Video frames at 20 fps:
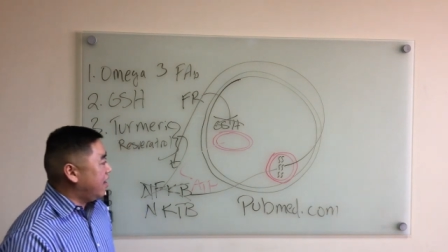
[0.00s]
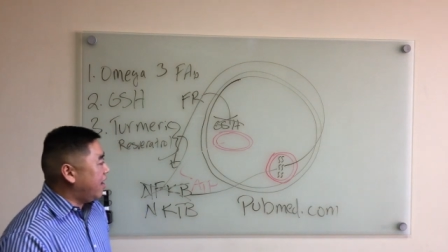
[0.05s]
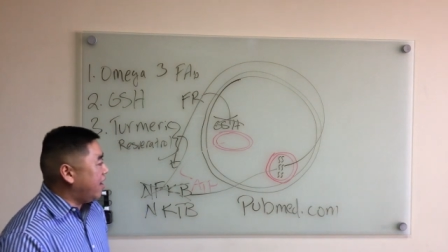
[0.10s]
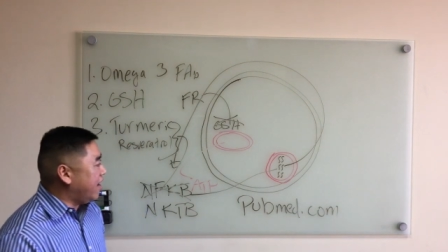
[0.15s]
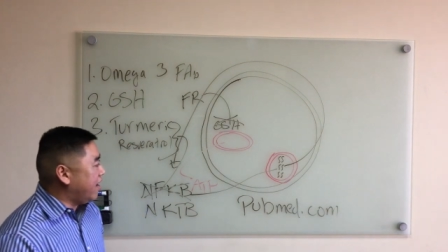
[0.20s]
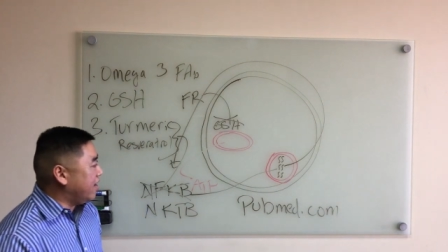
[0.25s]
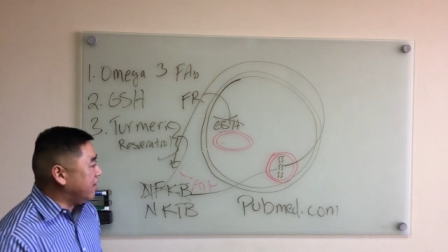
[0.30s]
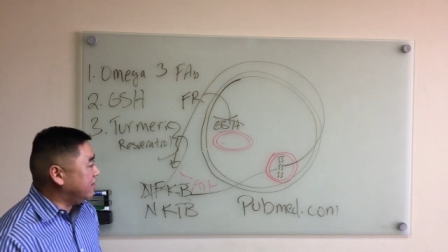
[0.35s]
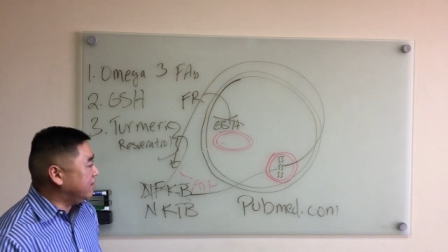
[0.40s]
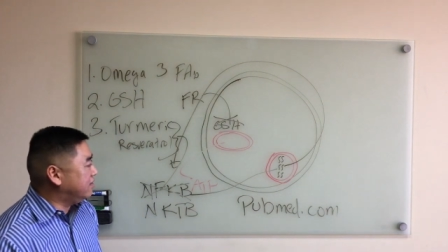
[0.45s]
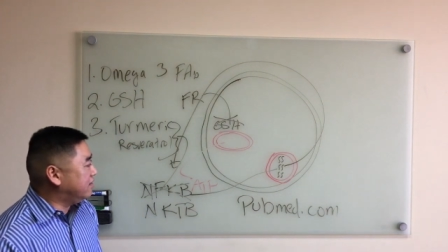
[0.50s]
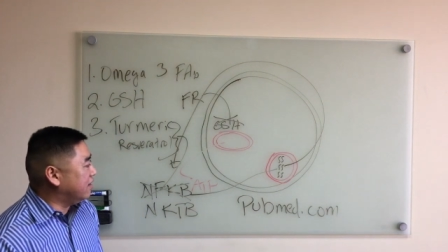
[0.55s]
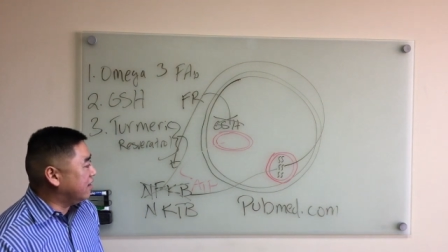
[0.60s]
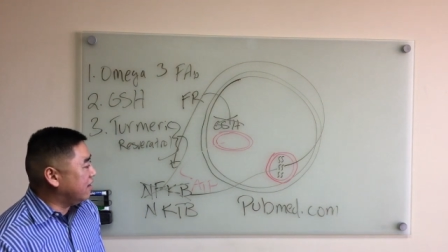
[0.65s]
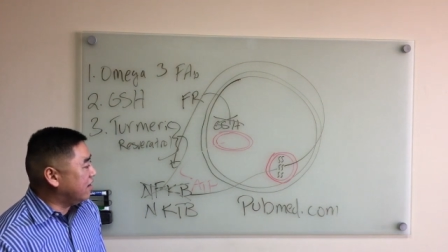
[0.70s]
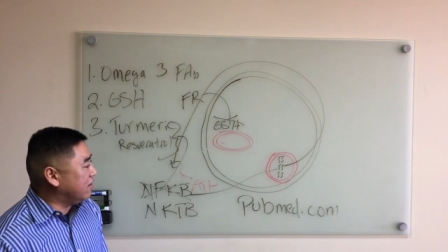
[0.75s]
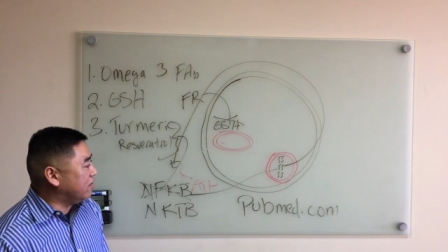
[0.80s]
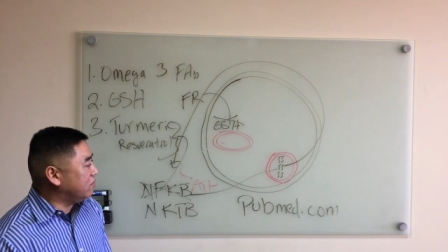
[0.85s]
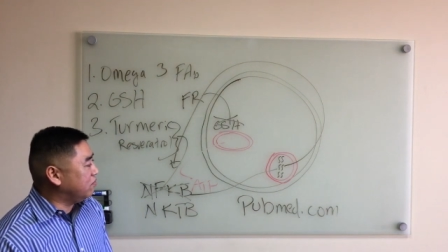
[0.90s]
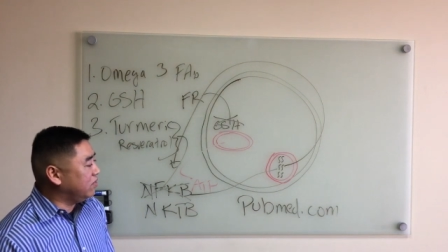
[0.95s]
and
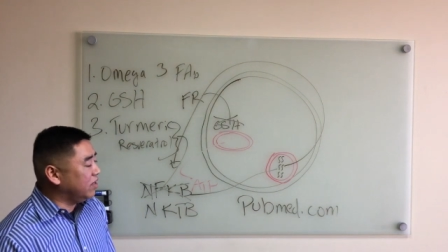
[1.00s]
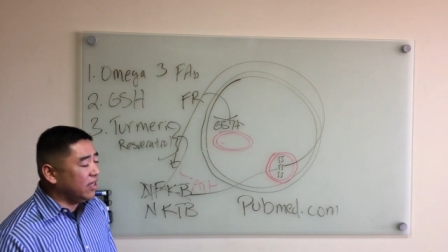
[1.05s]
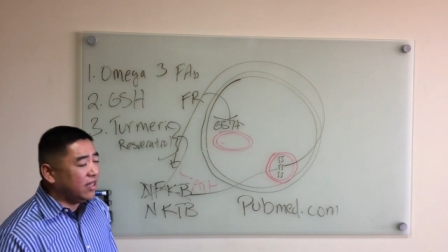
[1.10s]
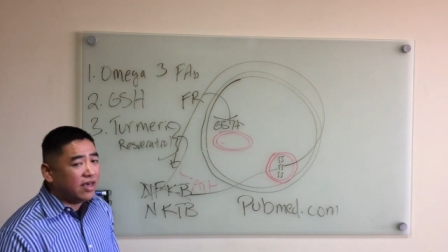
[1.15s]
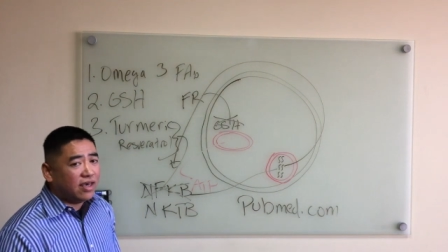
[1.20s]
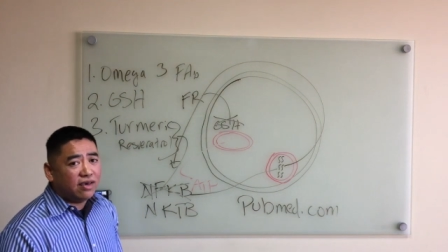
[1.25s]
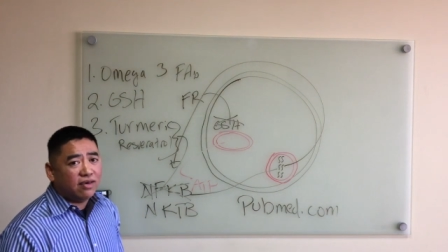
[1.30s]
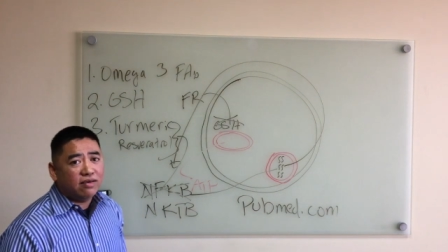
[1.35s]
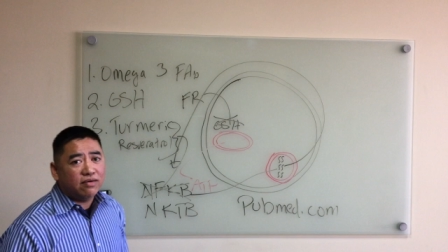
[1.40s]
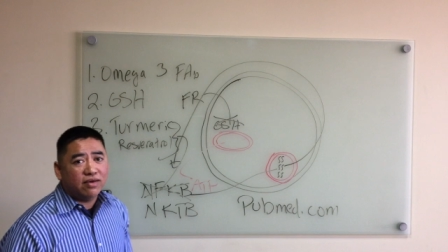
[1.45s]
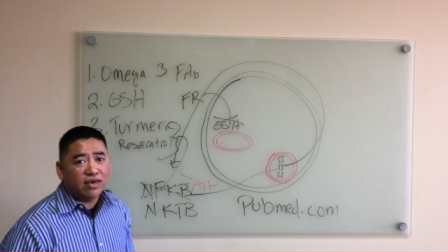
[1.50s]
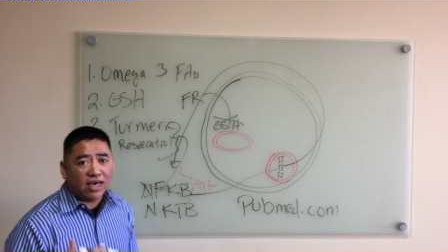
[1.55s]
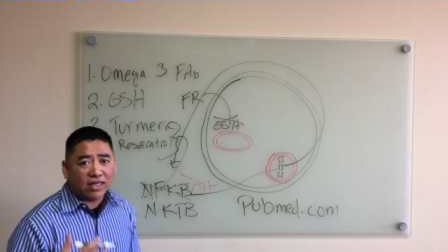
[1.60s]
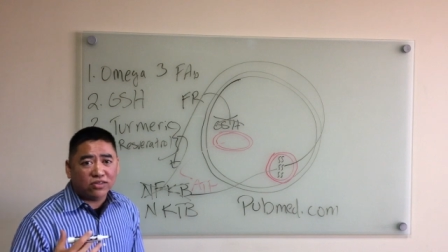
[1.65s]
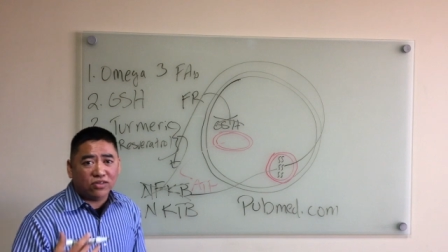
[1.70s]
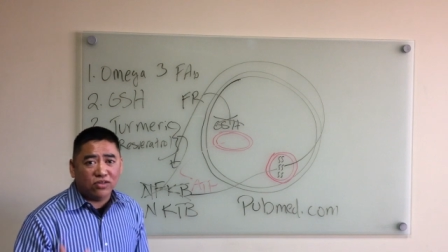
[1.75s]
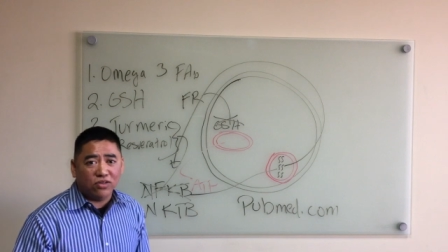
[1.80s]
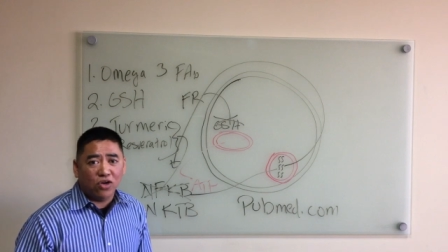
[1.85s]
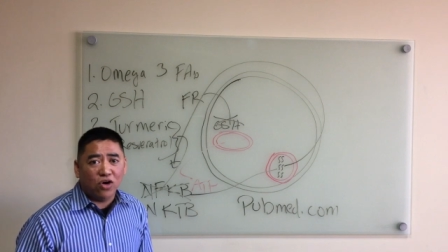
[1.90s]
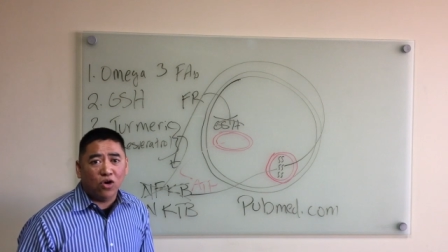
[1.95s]
really
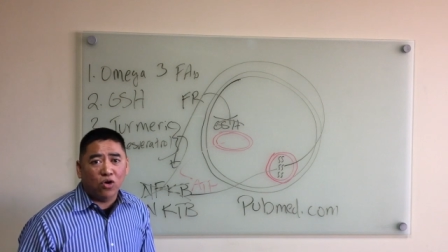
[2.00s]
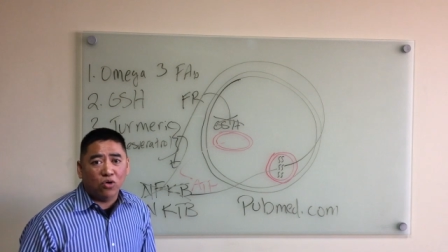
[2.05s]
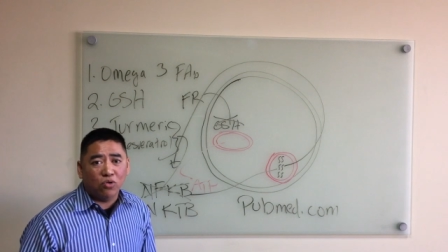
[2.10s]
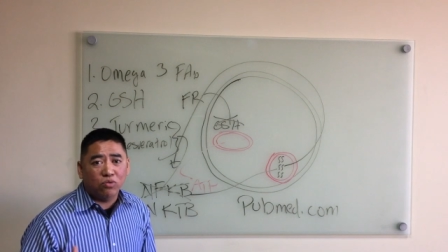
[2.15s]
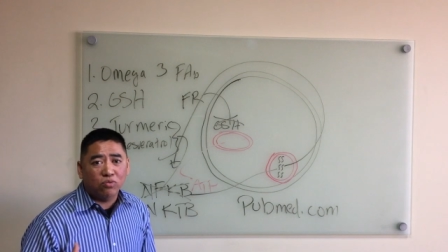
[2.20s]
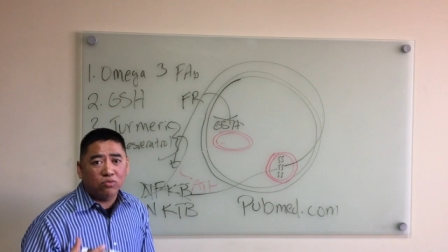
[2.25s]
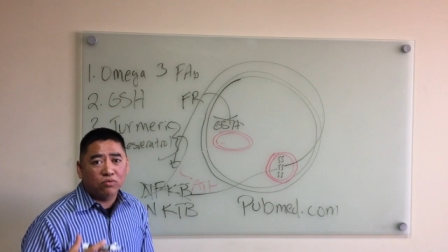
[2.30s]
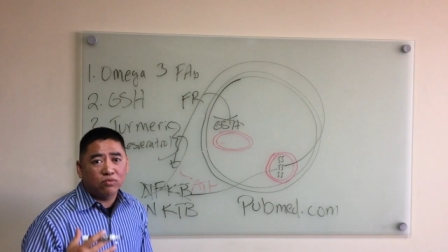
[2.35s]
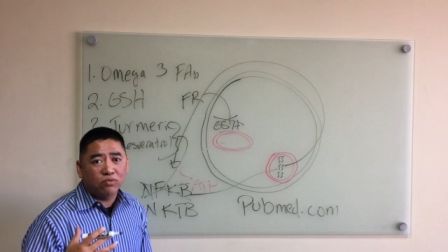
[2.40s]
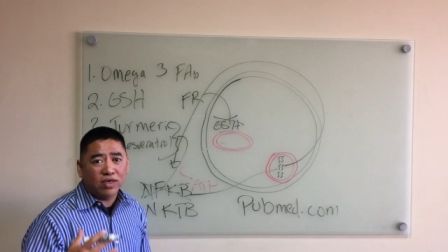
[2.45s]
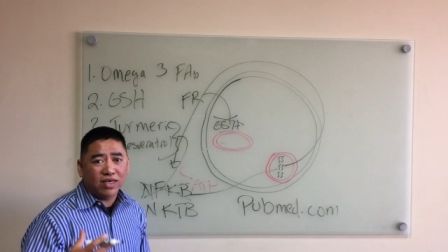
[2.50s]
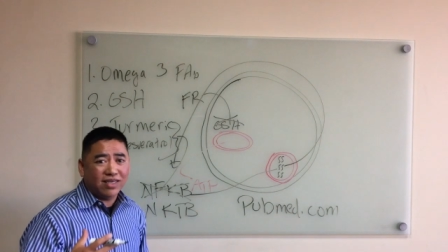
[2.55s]
get to know